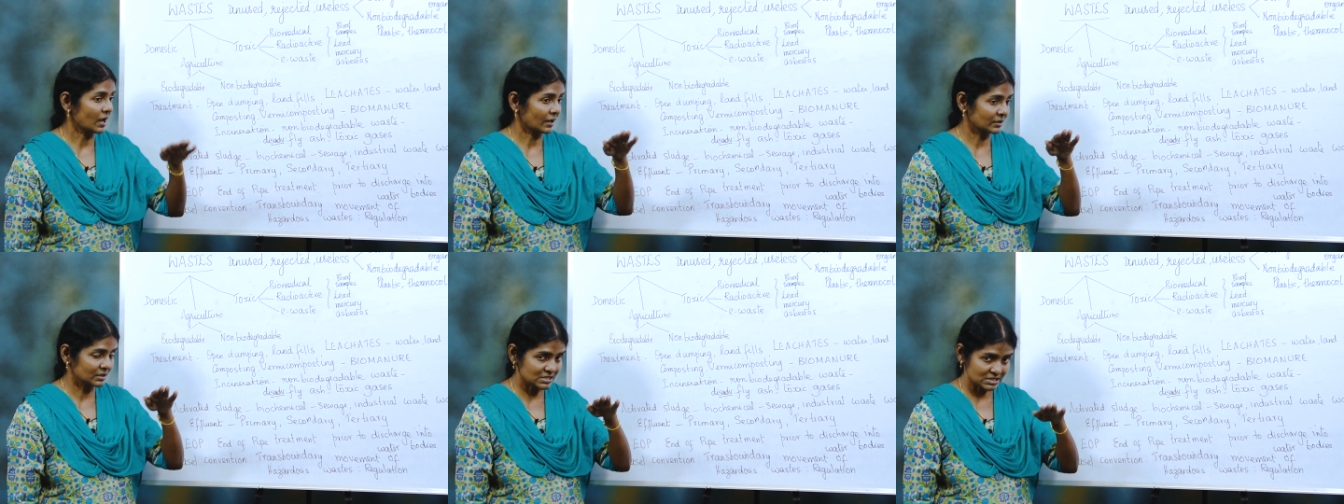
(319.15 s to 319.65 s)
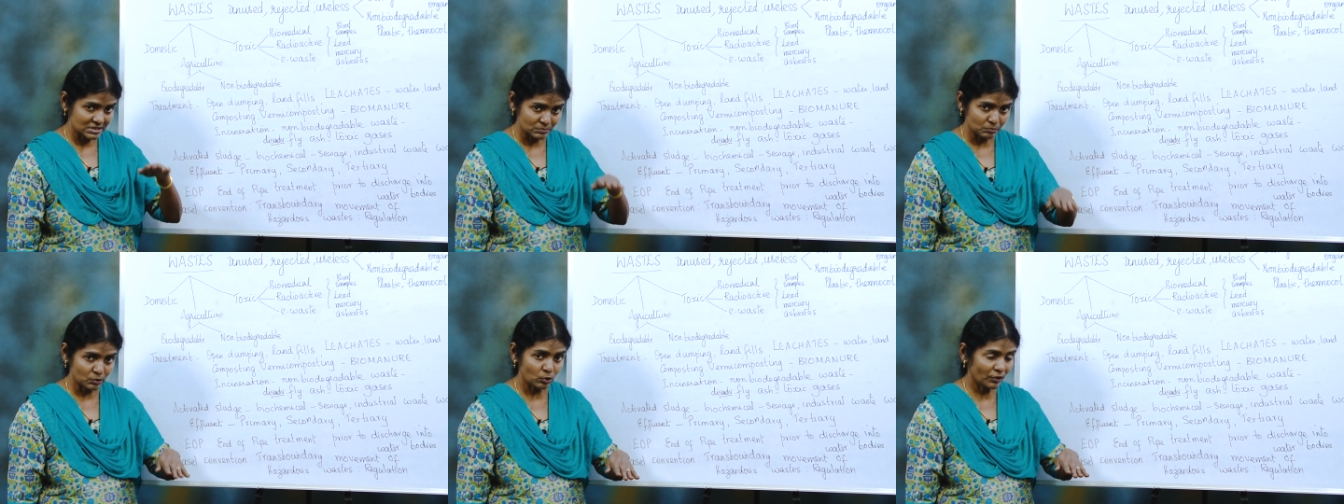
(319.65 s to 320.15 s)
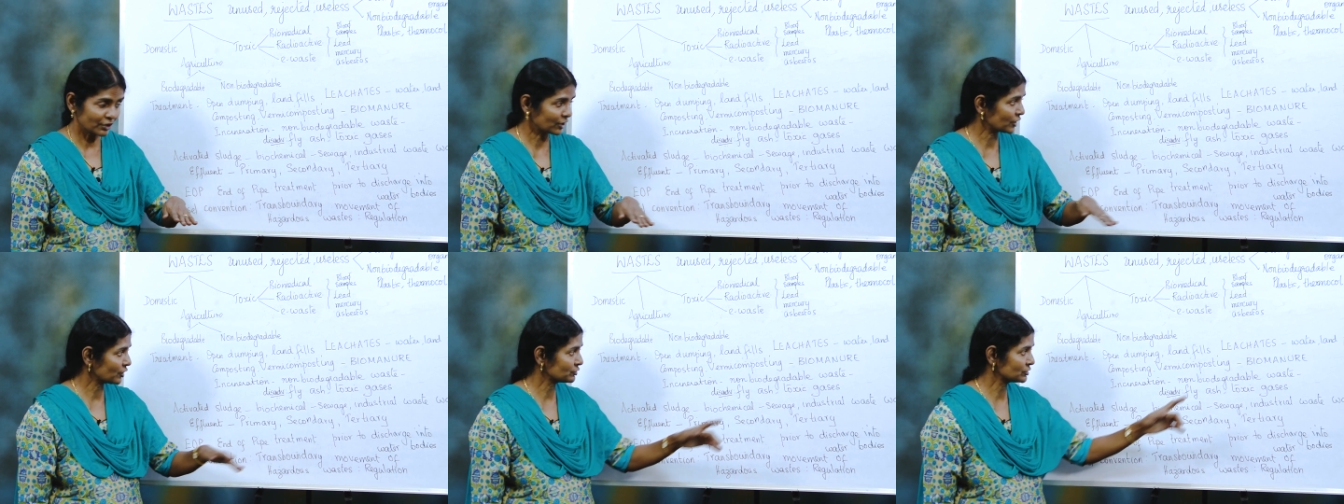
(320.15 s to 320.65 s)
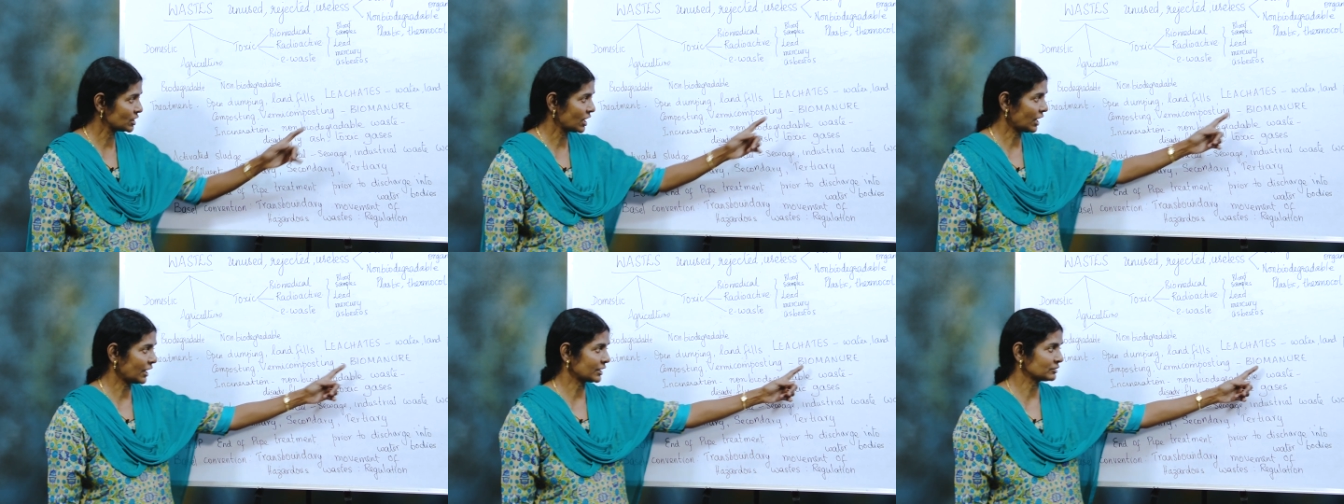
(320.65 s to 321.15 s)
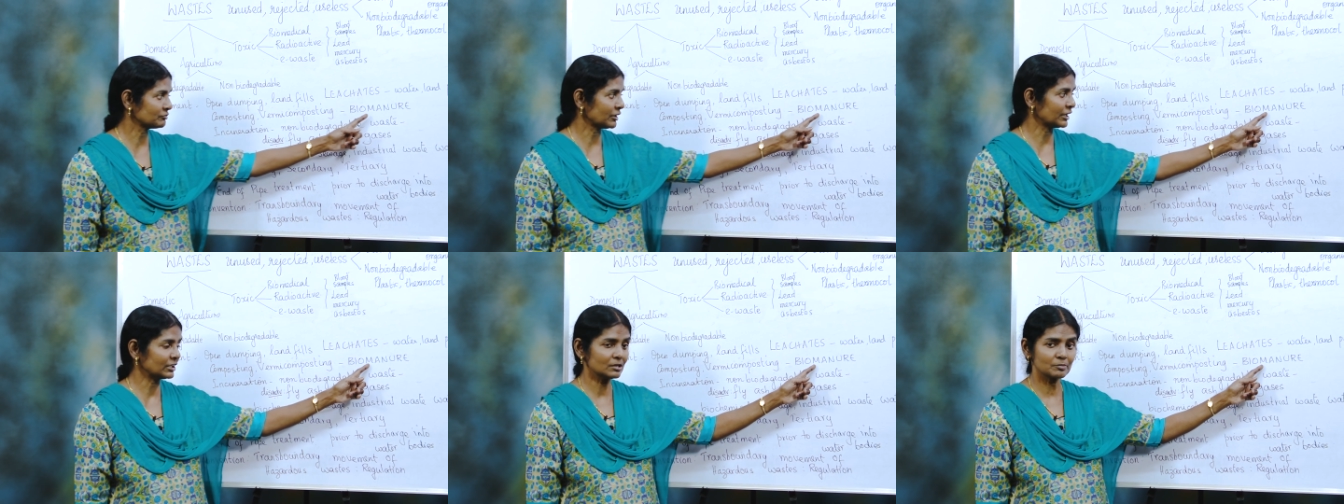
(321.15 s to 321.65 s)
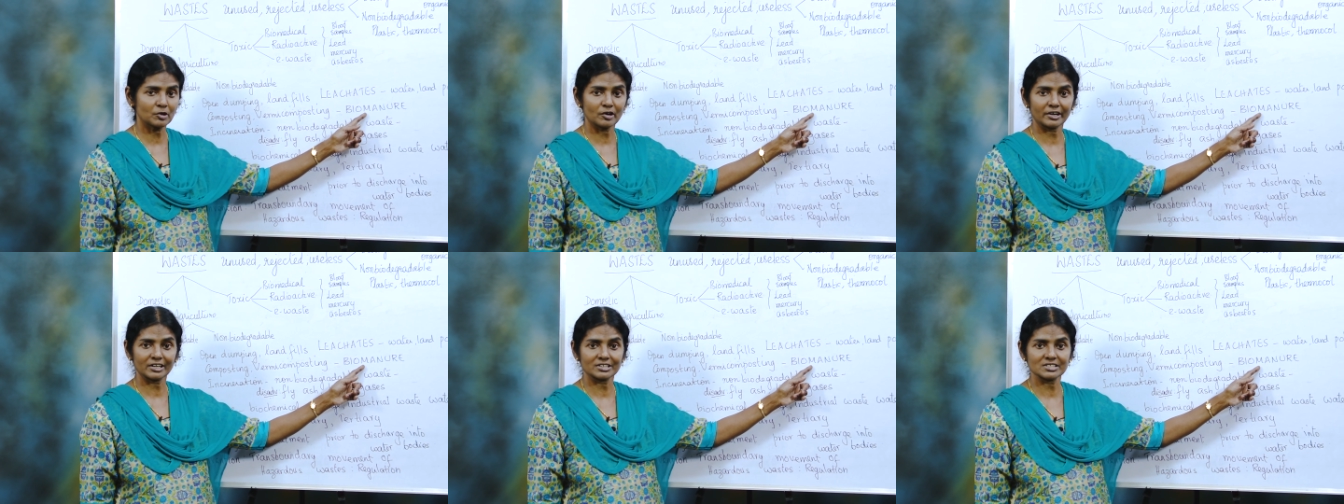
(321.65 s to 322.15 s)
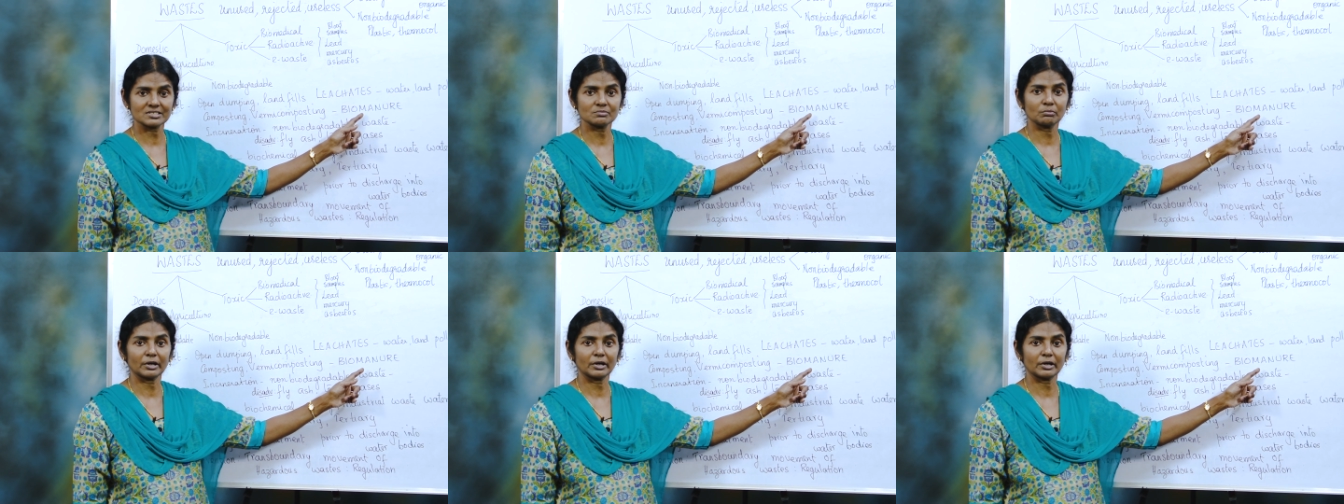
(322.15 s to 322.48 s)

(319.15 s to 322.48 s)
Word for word: and it is broken down and final product is